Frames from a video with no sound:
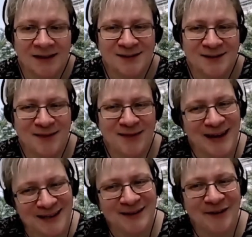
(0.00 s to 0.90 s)
So
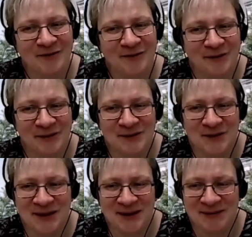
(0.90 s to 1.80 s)
thanks a lot for
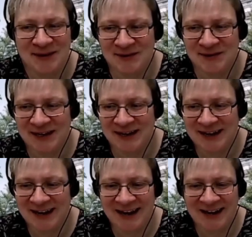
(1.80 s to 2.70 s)
joining me
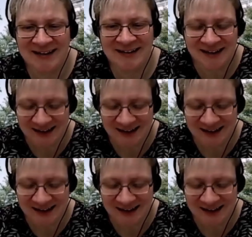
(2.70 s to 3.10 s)
today, and